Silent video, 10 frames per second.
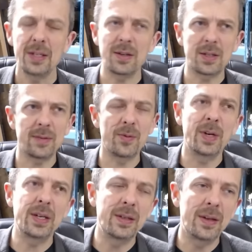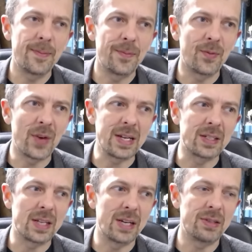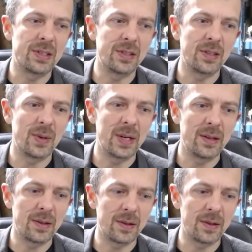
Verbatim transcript: So some of my um, vagueness here is to do with